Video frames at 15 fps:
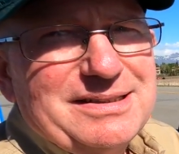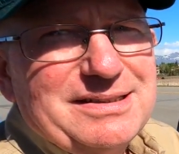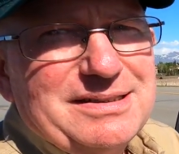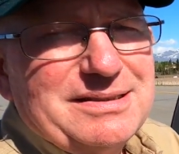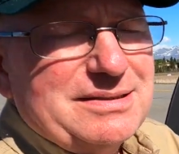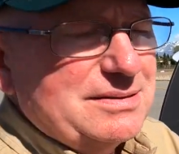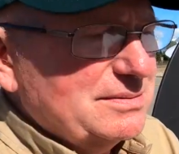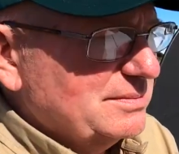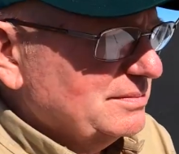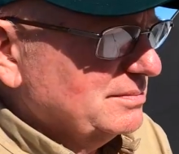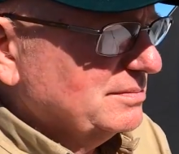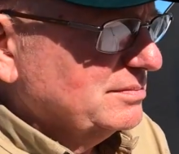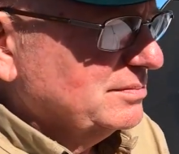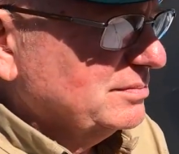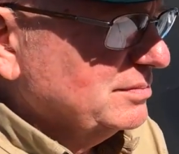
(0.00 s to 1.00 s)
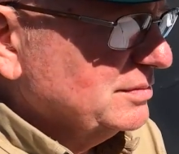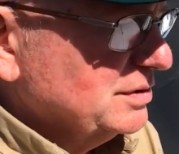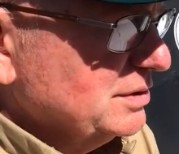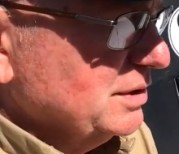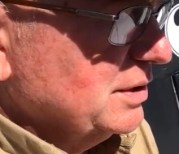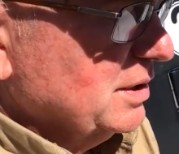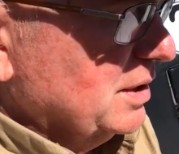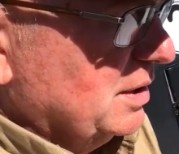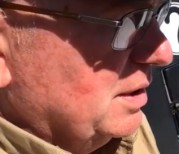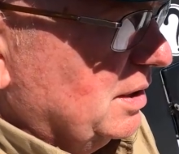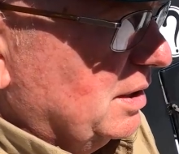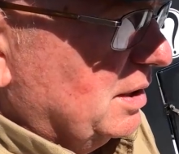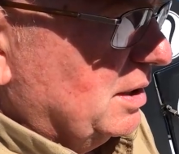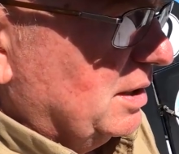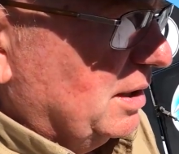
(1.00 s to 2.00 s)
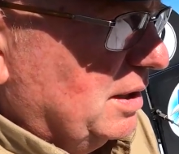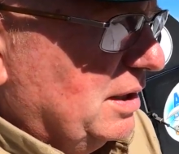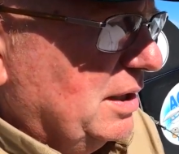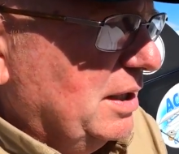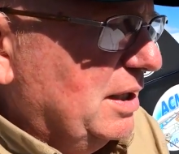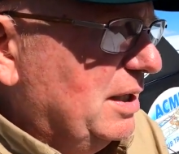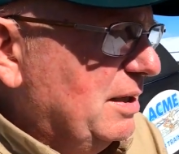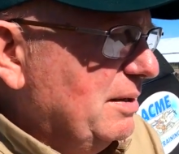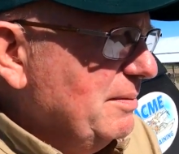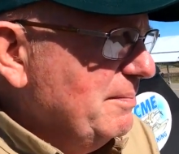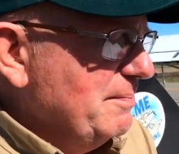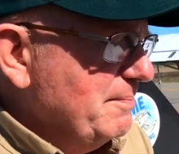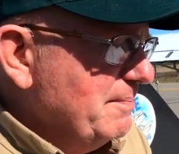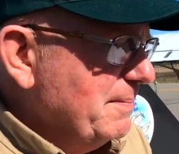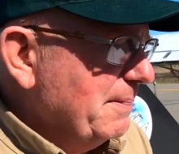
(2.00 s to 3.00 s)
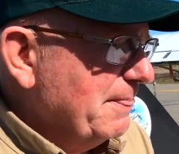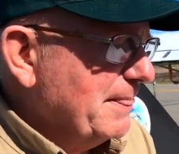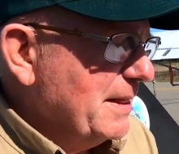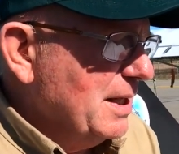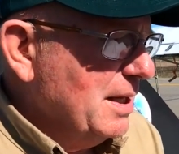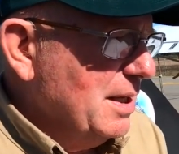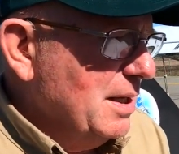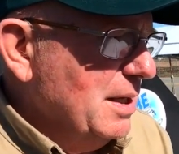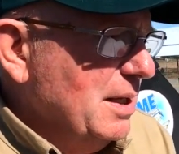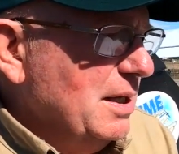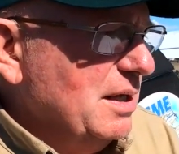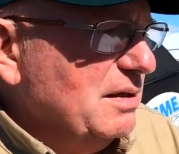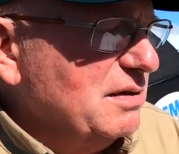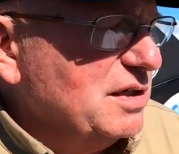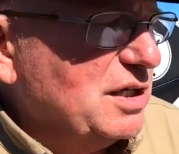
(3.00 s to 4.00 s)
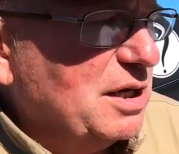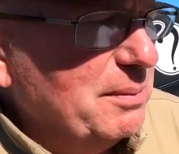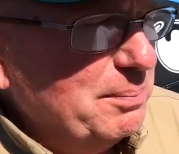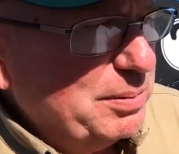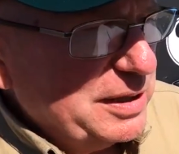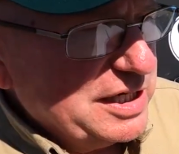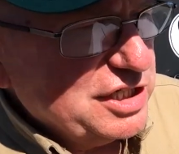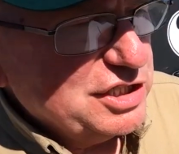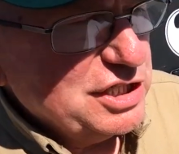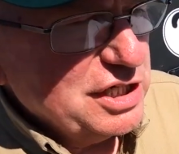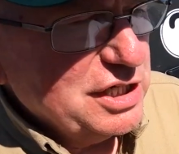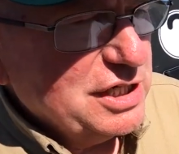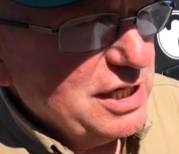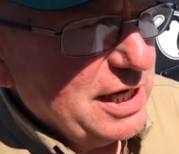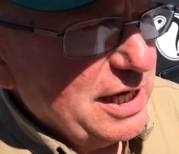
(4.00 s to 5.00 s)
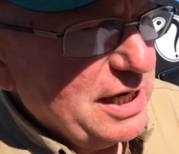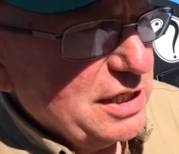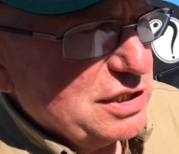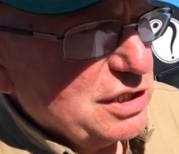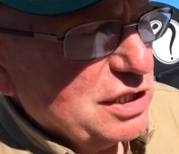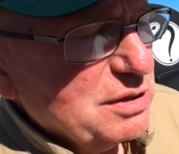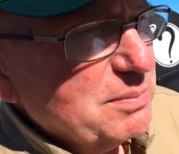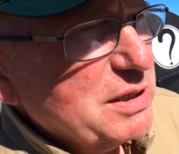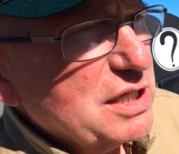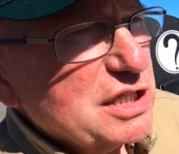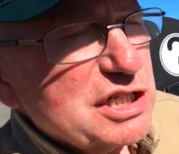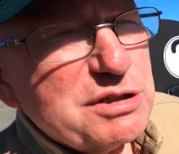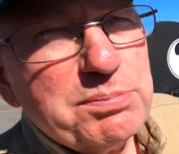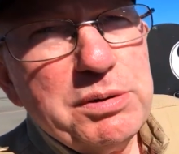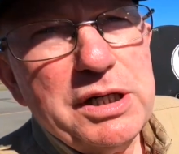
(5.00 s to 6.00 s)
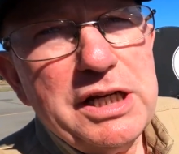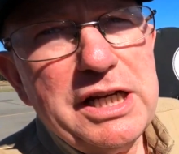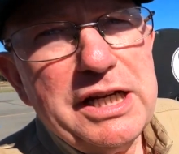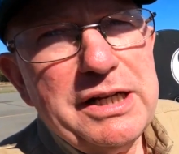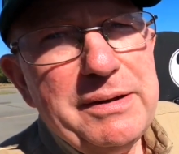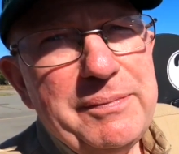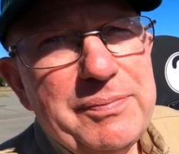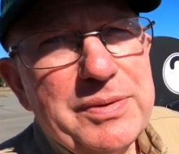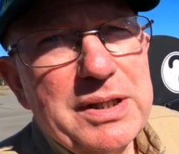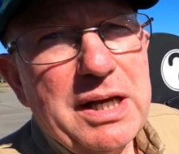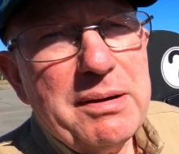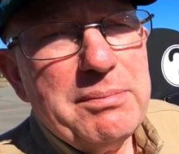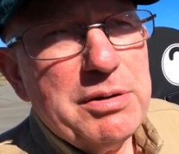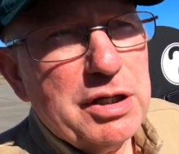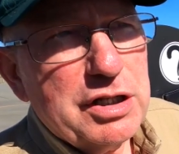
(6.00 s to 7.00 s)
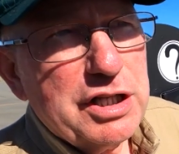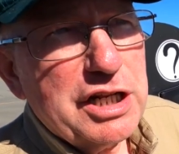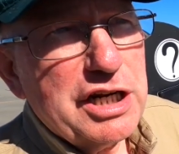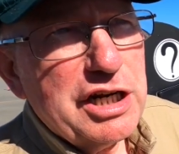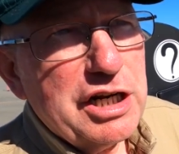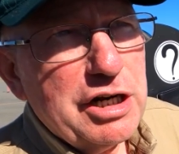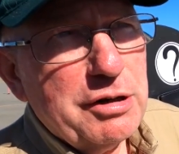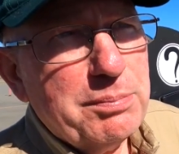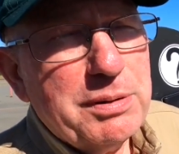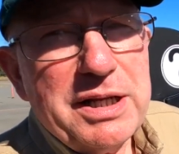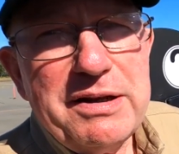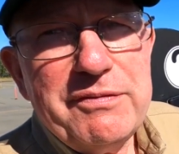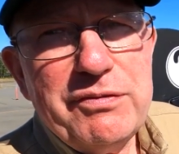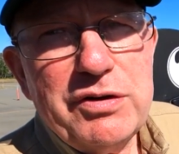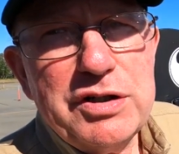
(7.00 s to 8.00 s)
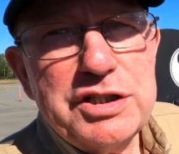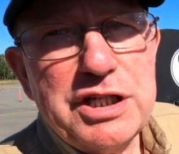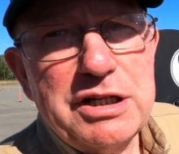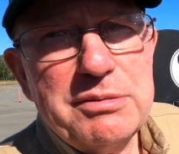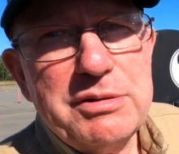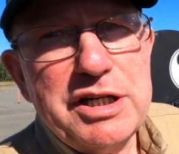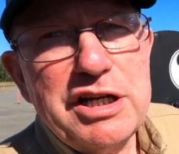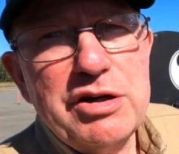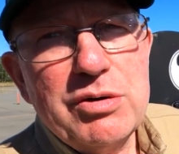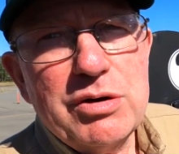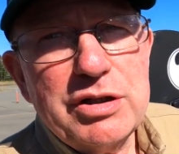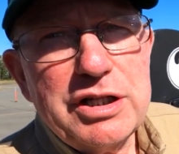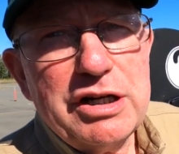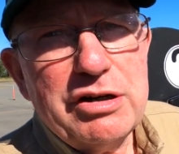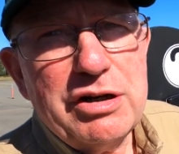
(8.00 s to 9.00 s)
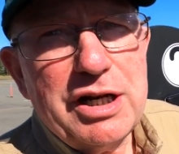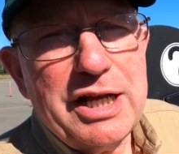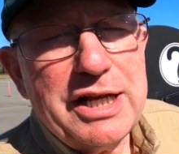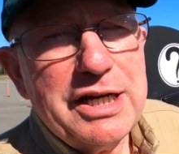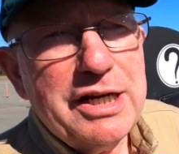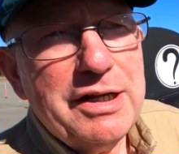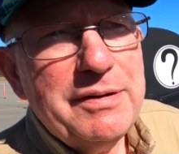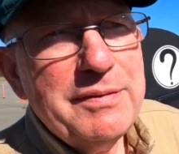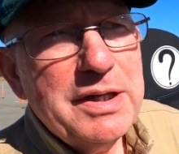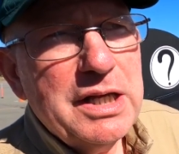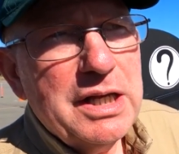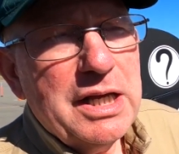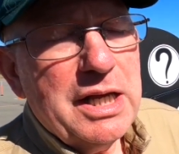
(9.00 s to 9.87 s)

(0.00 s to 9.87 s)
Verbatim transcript: Okay, when do you think you'll be done with that? Um, completion date's gonna be in the spring. I'm building an airplane for a gentleman in North Carolina